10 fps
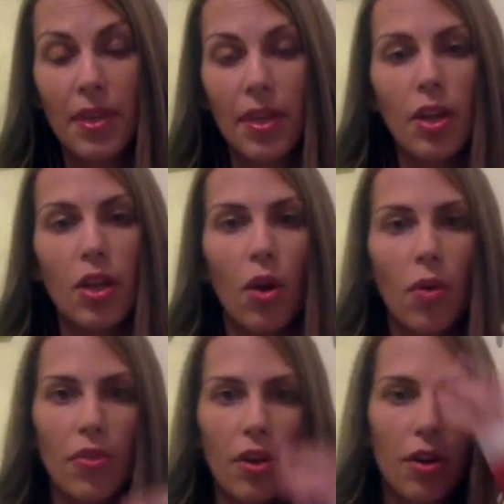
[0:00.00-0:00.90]
you
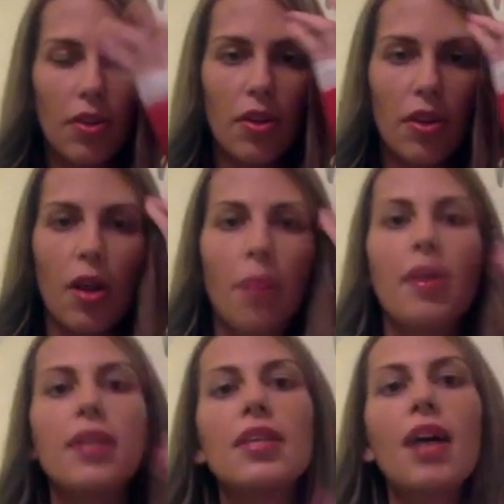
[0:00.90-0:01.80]
know, their
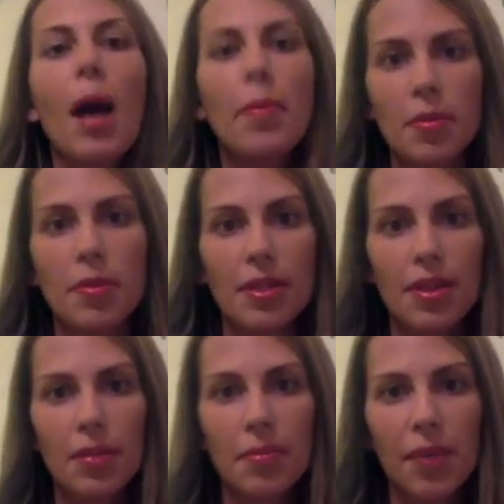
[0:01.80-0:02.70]
amazing
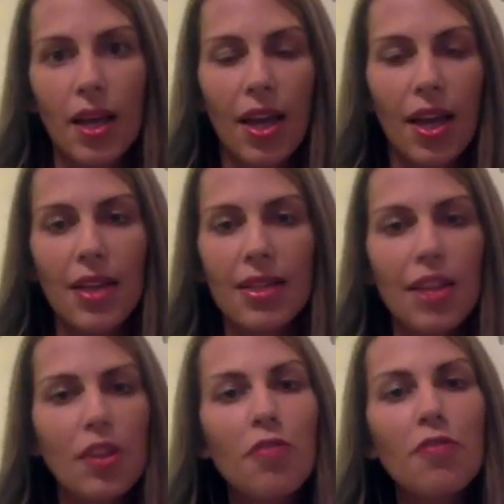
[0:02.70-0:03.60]
optimism, is
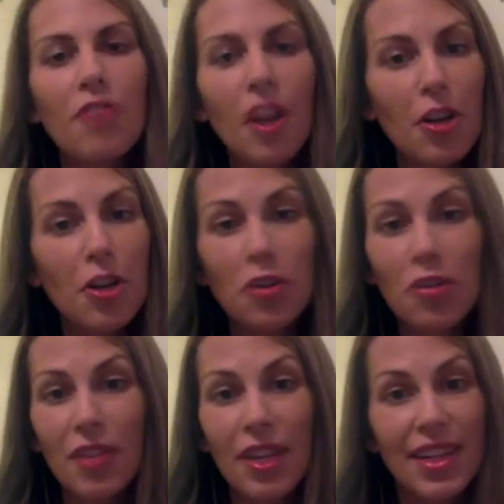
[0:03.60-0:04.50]
that they're very
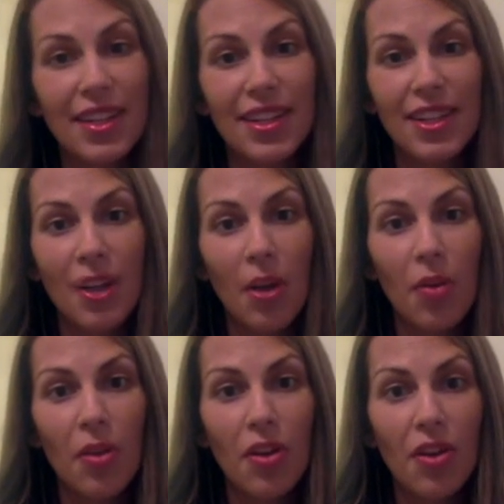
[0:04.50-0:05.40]
driven. You
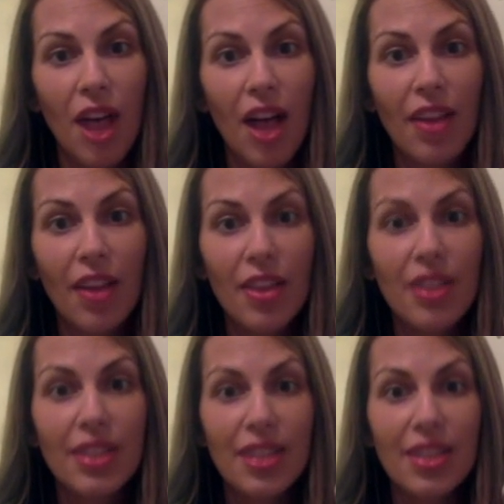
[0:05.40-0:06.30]
know,
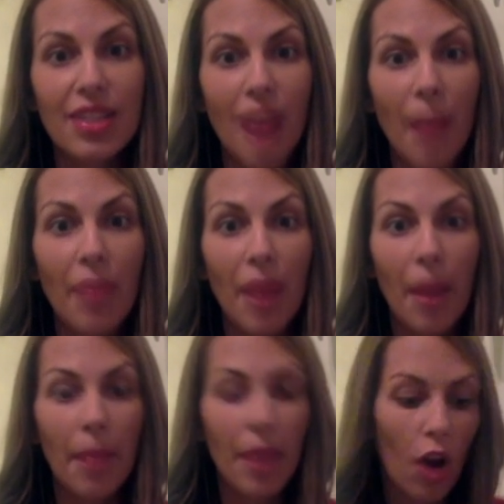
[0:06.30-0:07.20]
nothing's going to stop
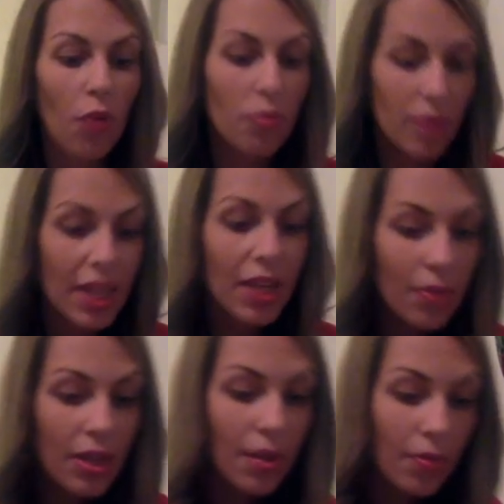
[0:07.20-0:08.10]
them. They are
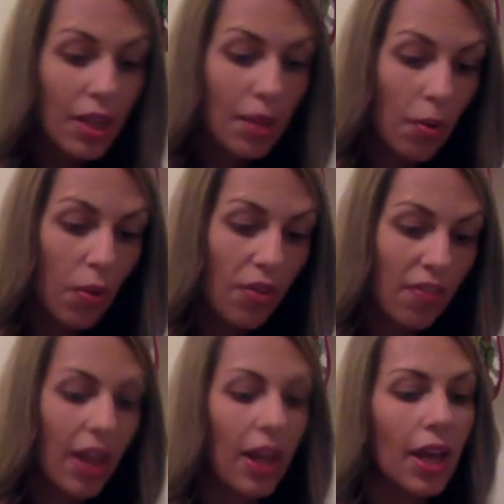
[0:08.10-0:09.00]
really
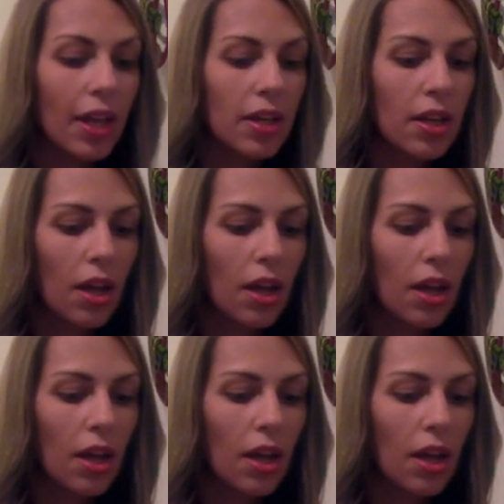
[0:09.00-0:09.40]
motivated,